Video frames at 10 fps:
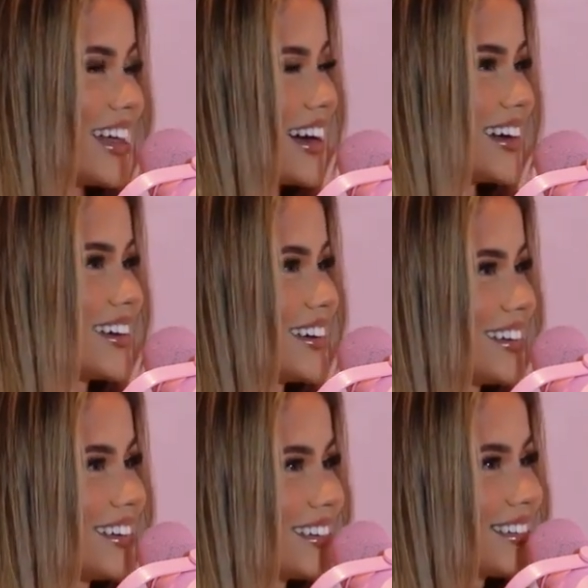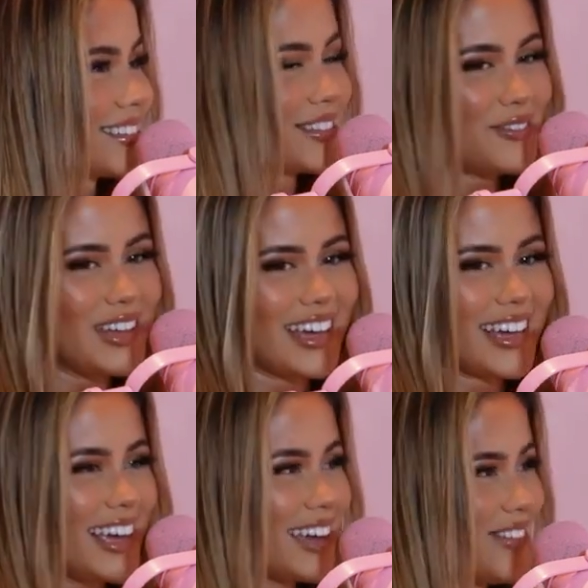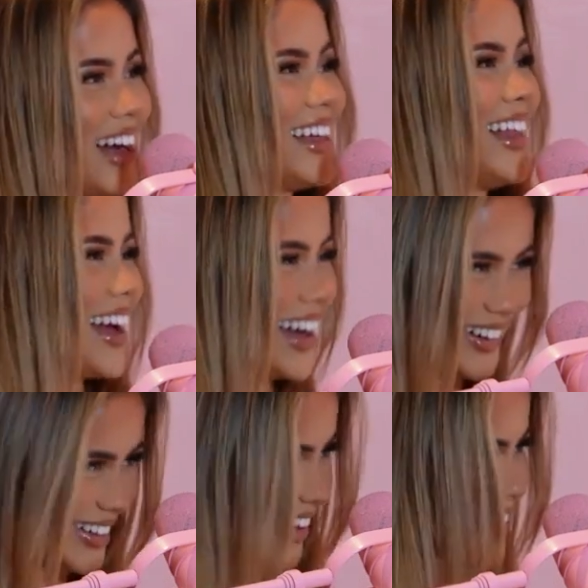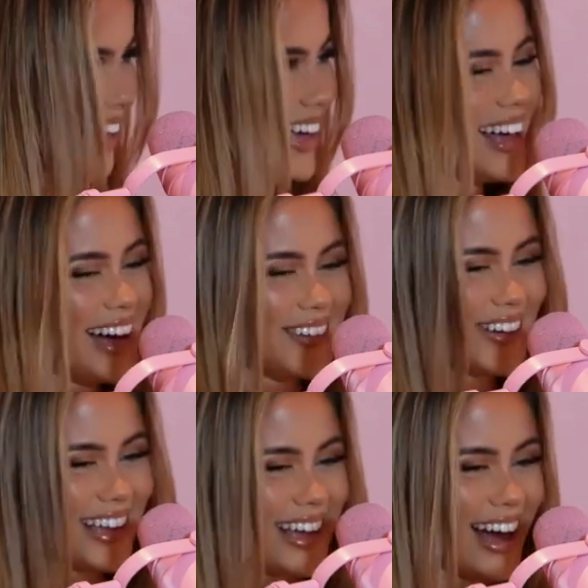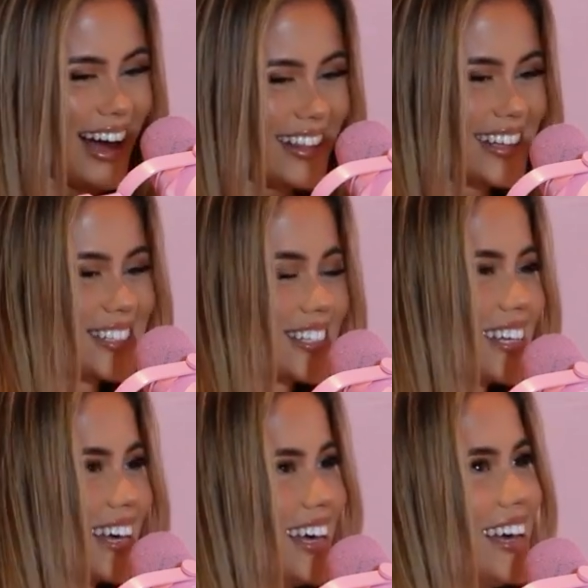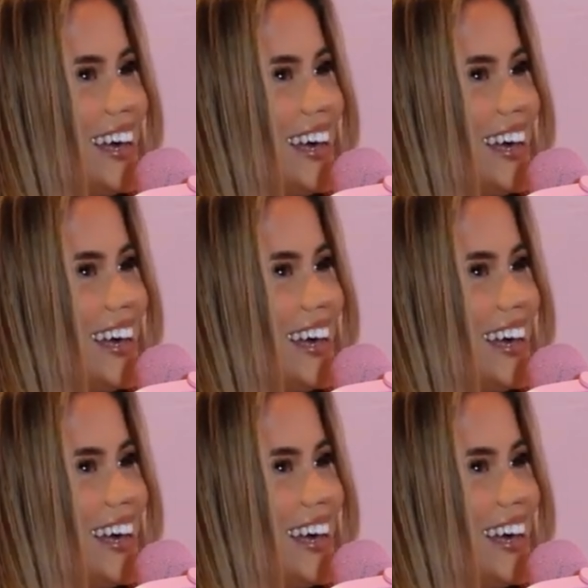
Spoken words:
like not me like I'm like, yeah, literally.